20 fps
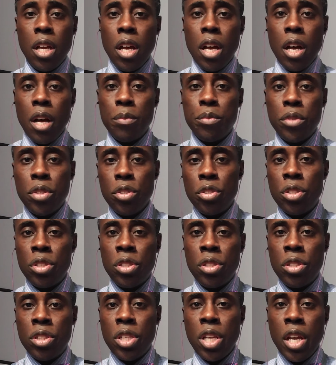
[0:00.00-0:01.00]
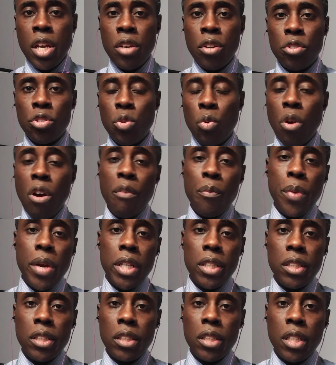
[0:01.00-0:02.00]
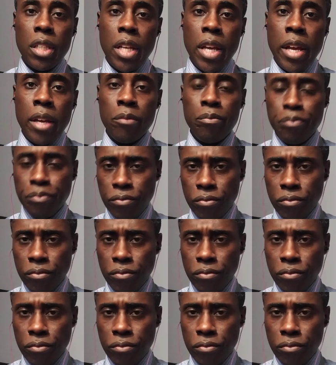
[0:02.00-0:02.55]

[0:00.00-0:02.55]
up to 10 or 12 patients a day,